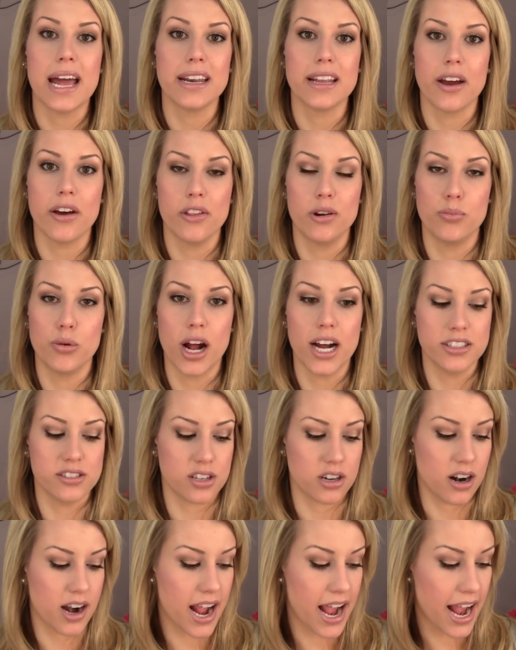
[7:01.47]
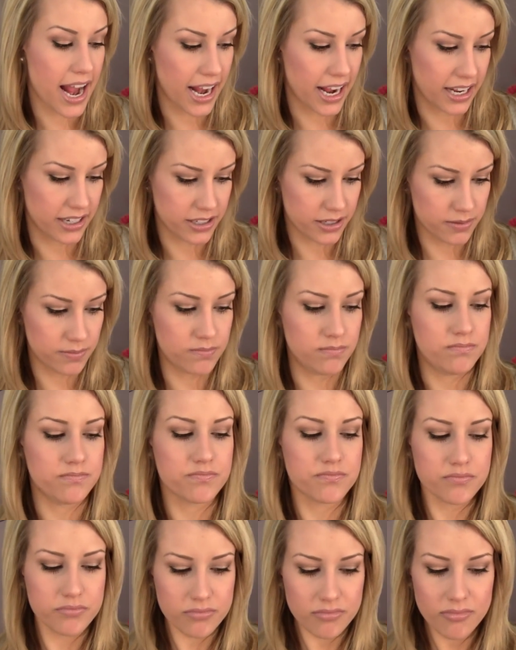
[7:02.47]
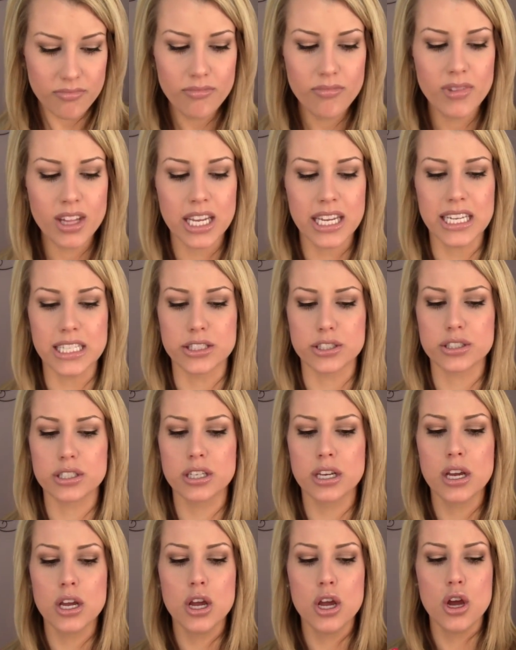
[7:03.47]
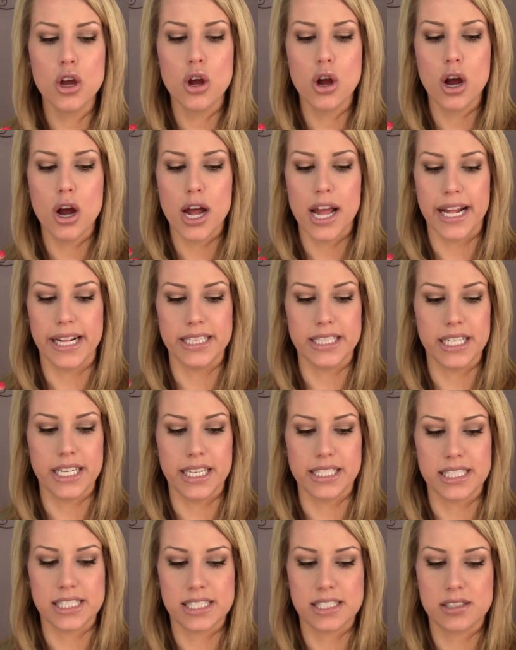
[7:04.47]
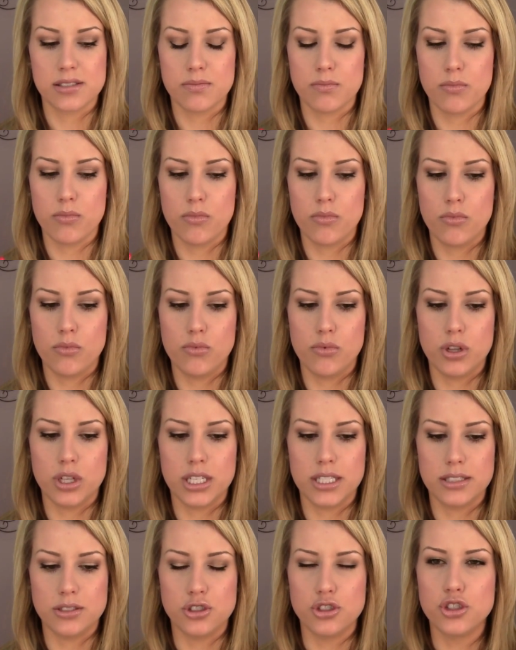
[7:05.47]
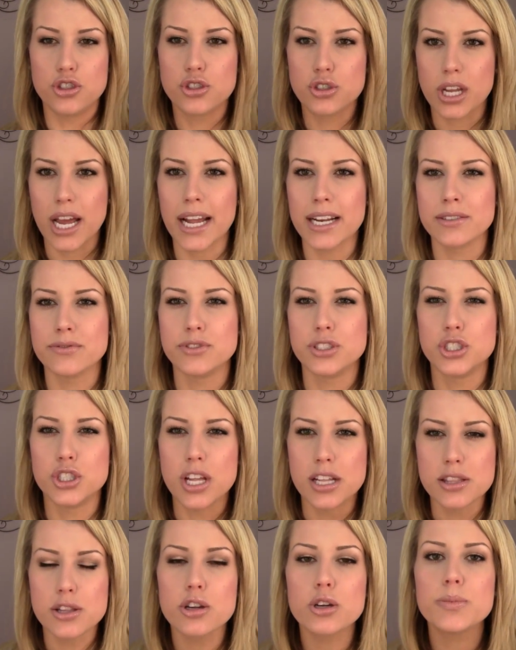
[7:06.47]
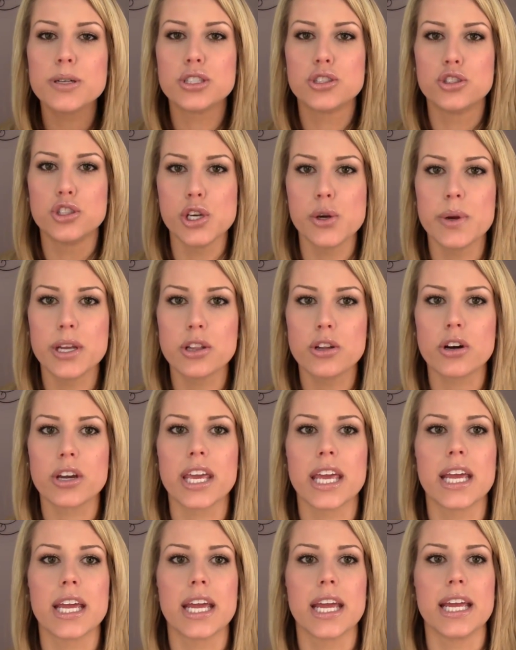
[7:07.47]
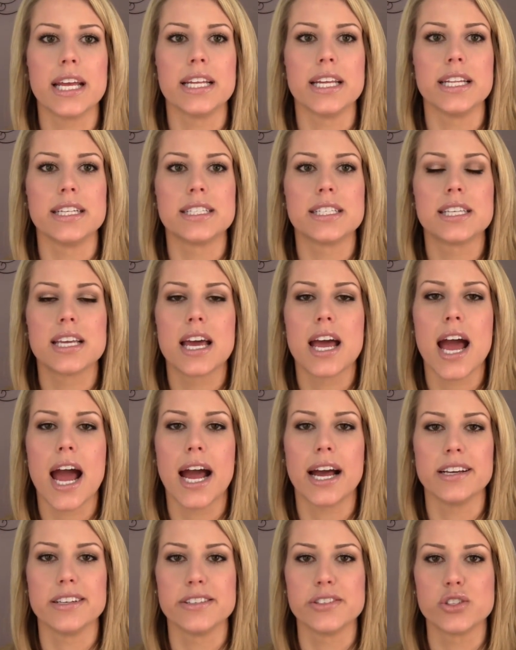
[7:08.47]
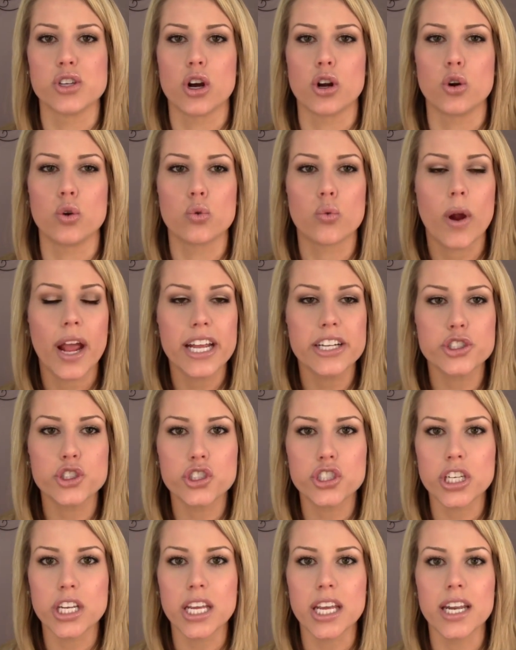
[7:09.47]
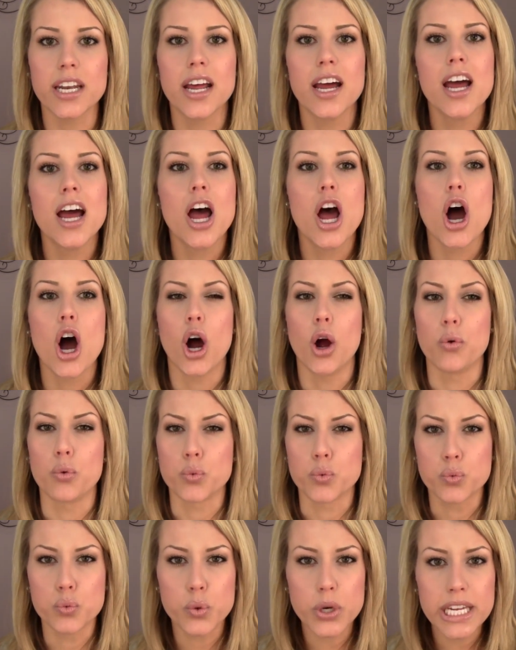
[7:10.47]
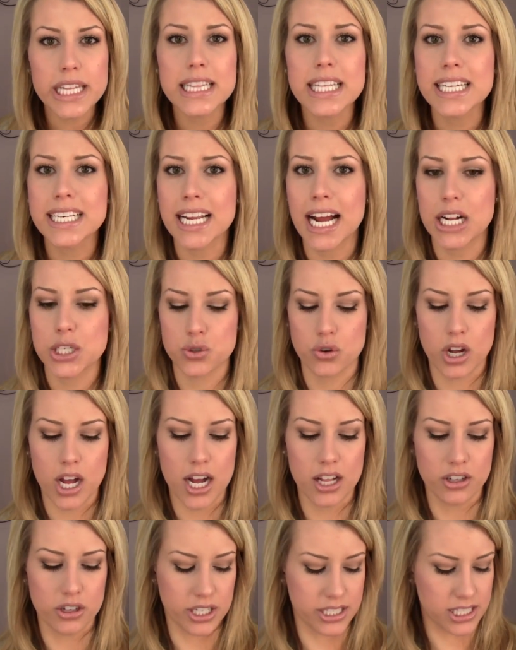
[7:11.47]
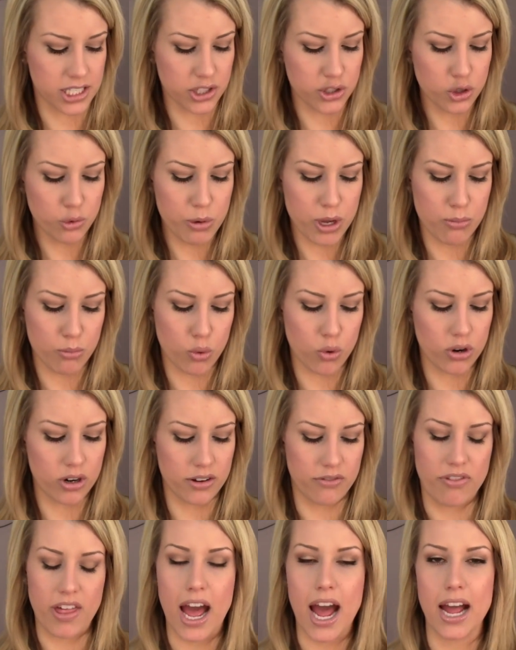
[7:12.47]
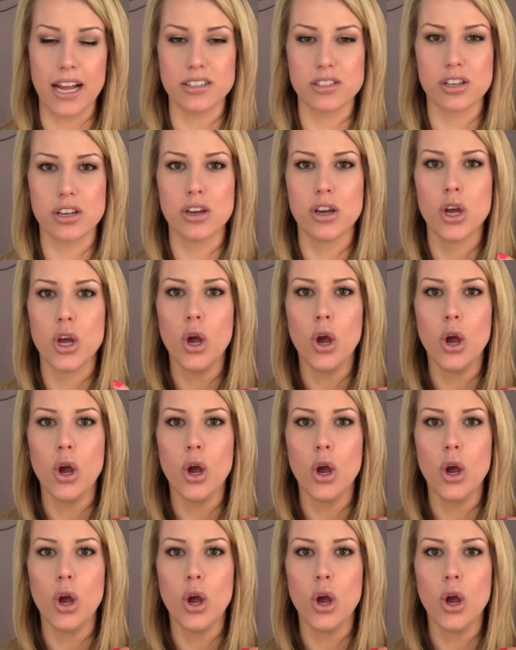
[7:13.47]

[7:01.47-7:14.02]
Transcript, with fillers: any other bronzer. And it's, it, it's kind of a little bit dewy looking. It has a great sheen, a really natural color. It's a little bit more of that